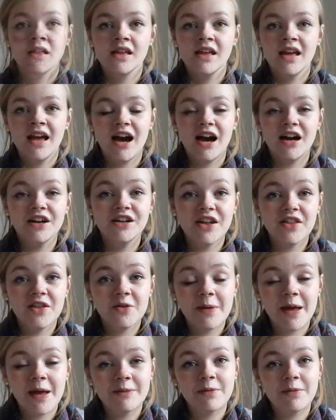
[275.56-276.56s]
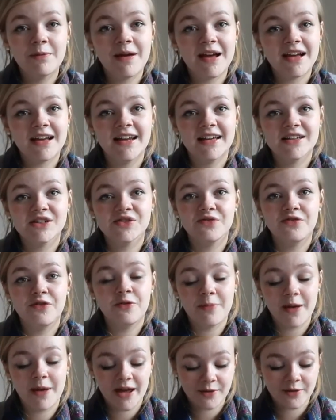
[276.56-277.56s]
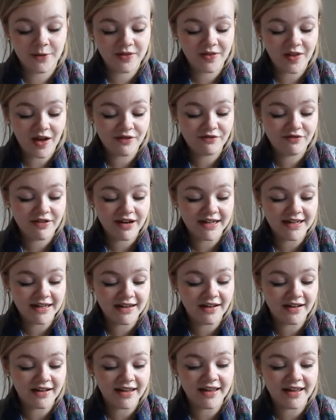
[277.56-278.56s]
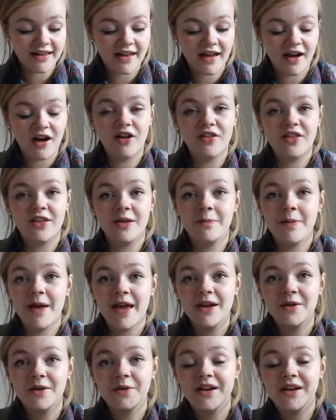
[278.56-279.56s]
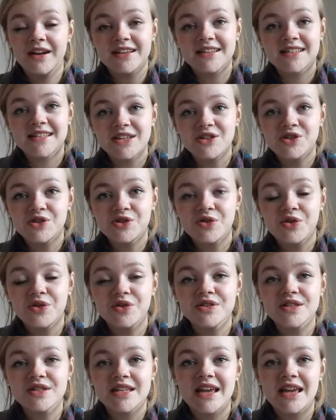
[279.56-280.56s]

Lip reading: Another paperback collection from Penguin that I really like are the Penguin Essentials.